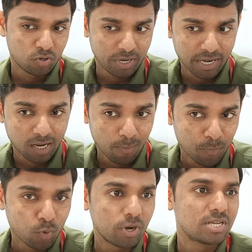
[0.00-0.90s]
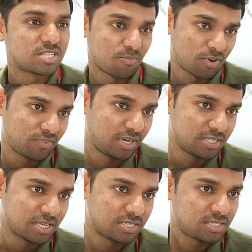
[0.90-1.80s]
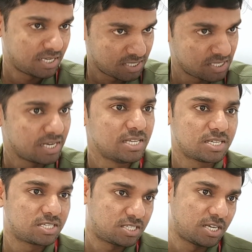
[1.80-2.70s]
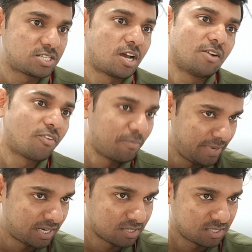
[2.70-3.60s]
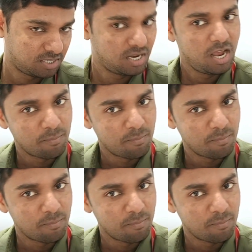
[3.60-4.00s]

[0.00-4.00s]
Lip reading: to get approved in some of the designs. It is in the initial stage, alpha, beta stage.